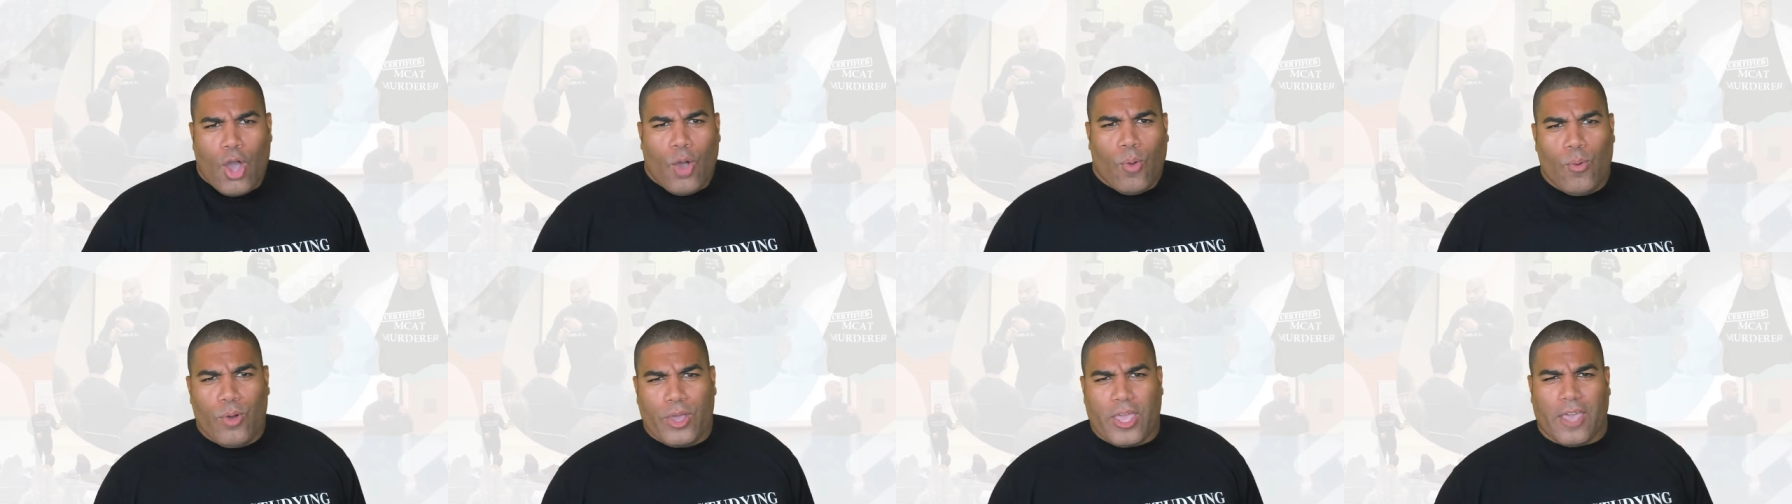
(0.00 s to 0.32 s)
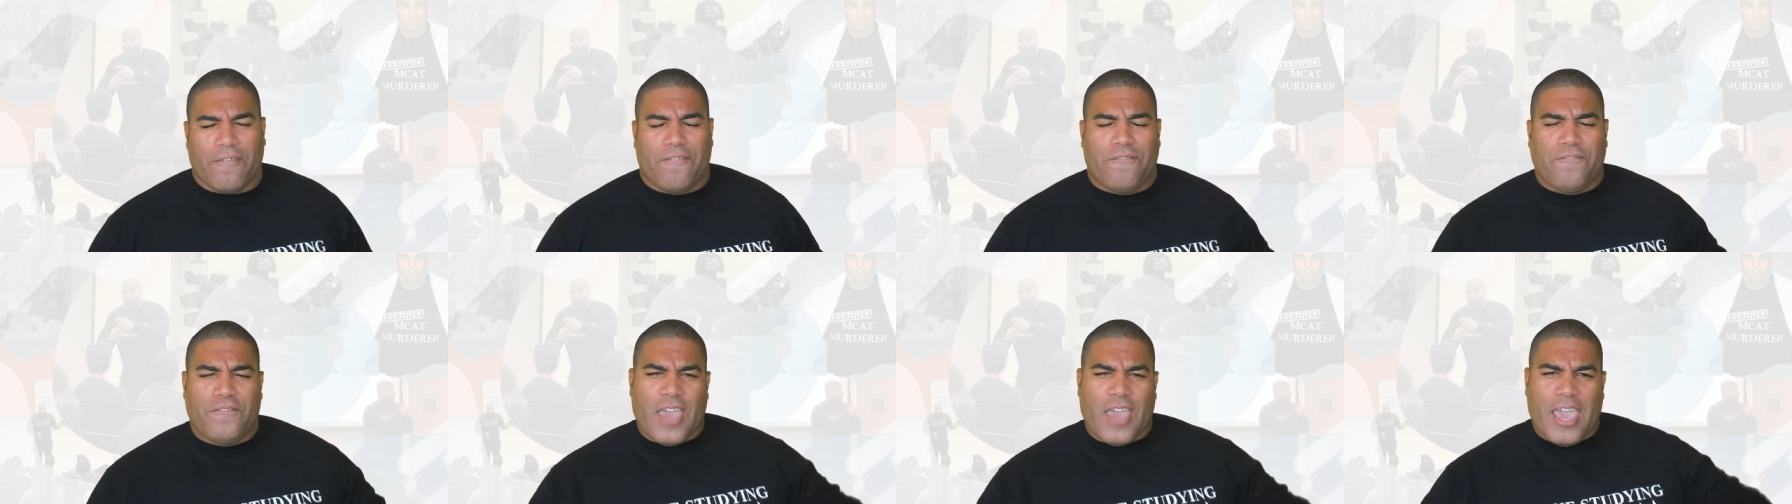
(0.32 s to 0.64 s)
we'll
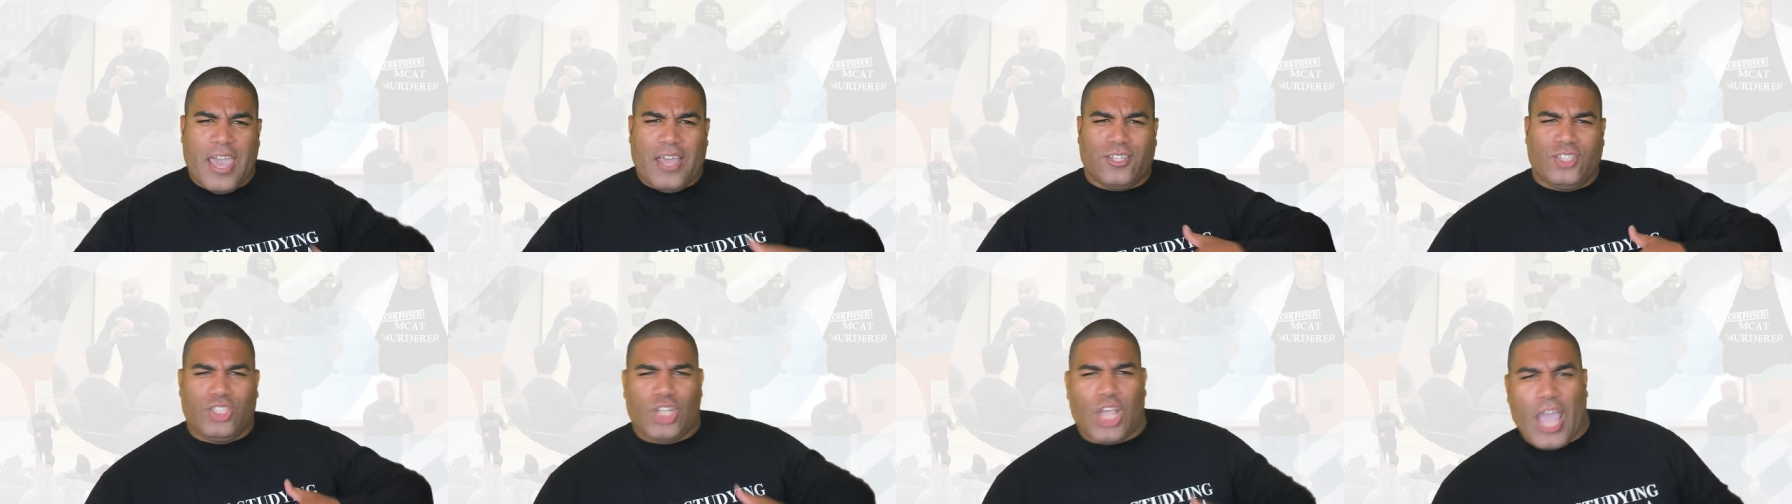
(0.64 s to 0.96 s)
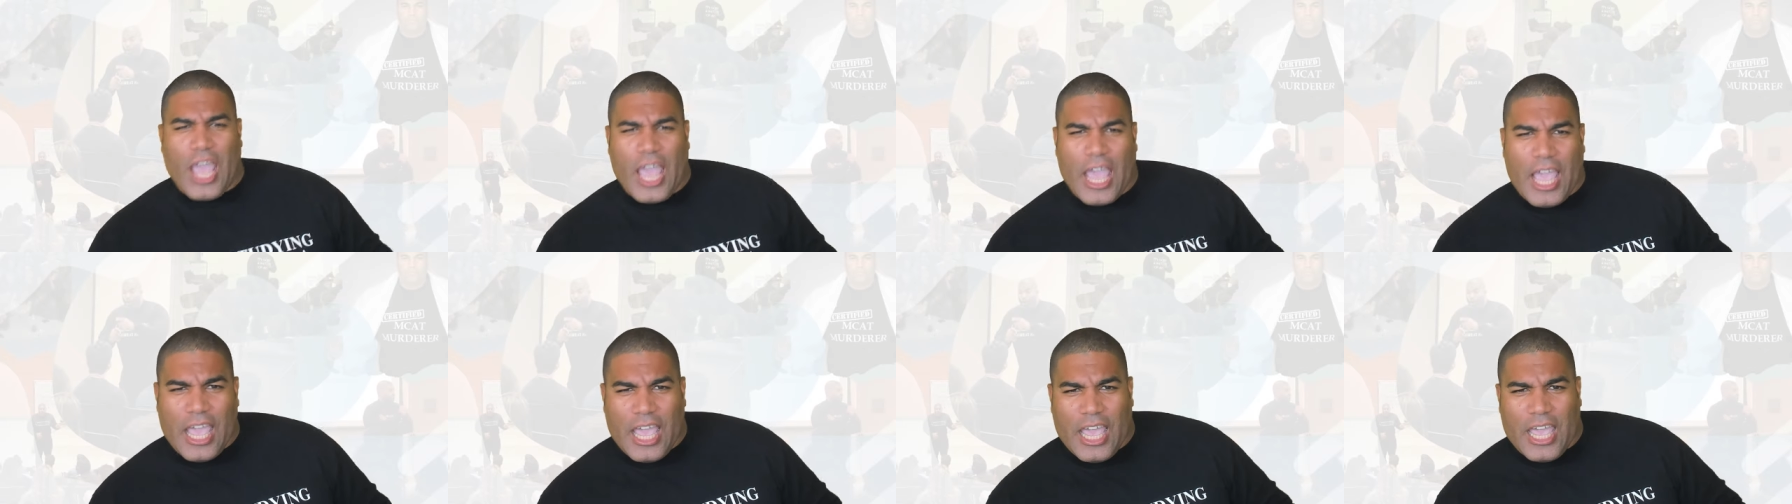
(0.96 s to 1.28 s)
get fake
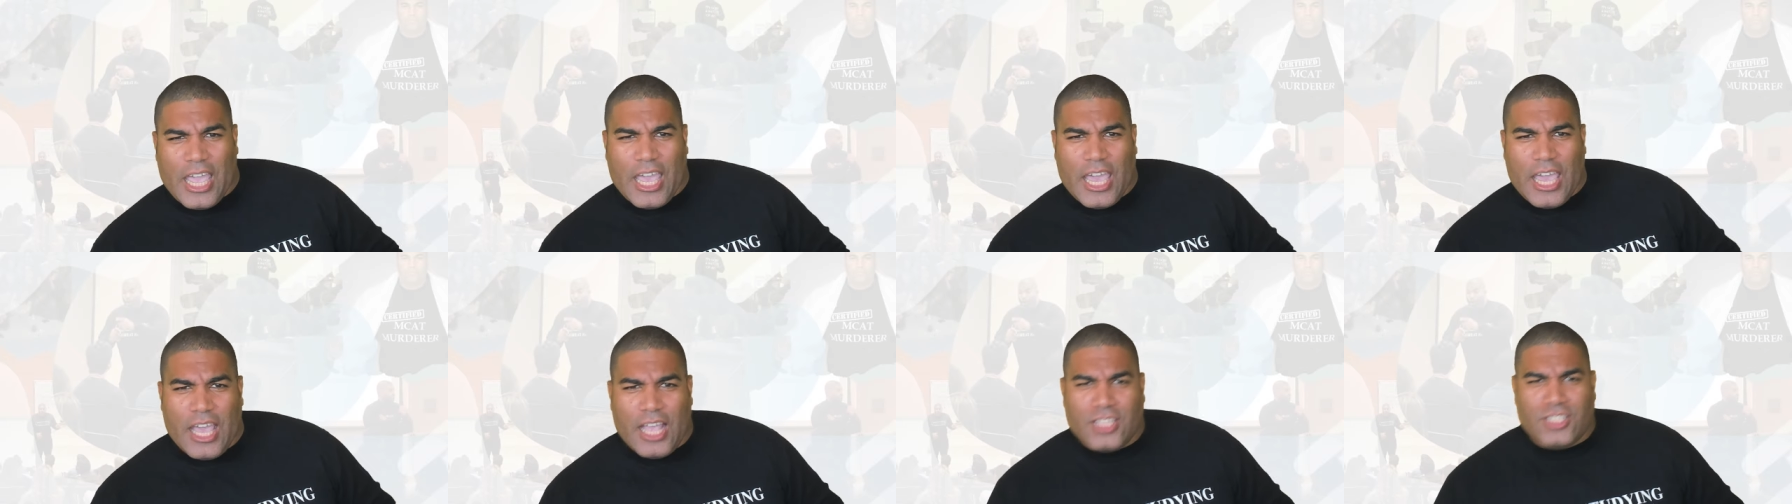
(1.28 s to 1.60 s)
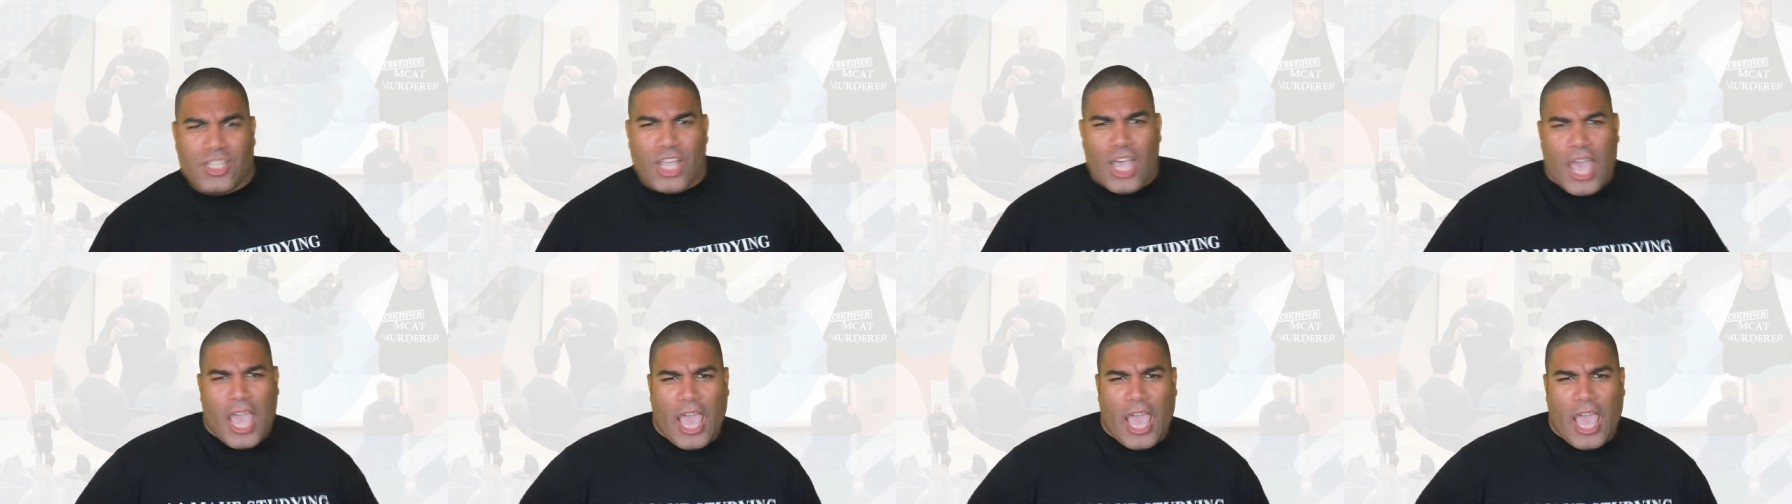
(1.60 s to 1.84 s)
chains